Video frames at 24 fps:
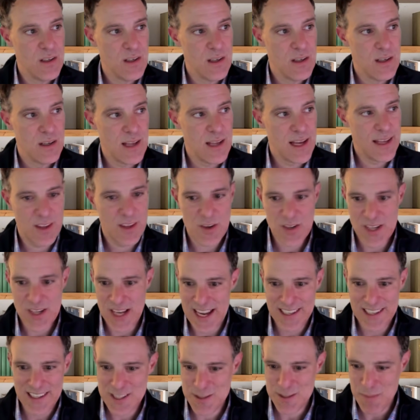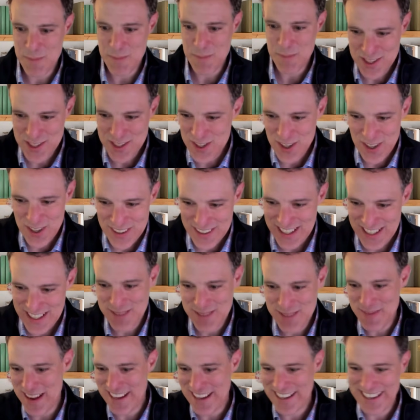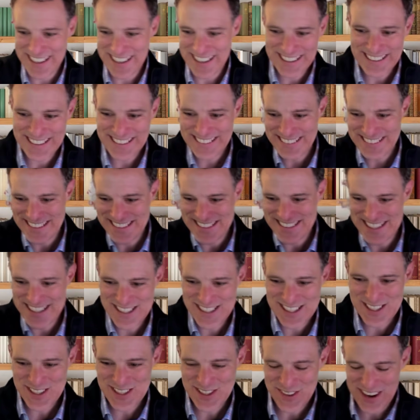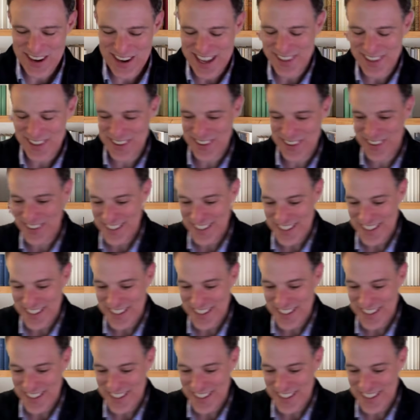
like there's a headless monster that's making decisions. Rather,